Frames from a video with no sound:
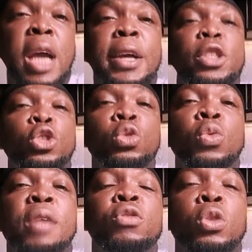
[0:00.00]
and you
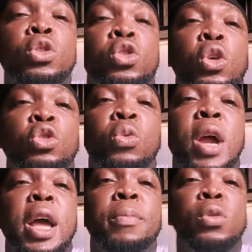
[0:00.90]
have not
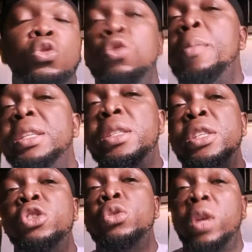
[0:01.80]
subscribed to my
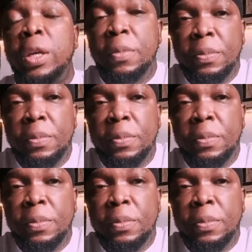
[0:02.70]
TikTok,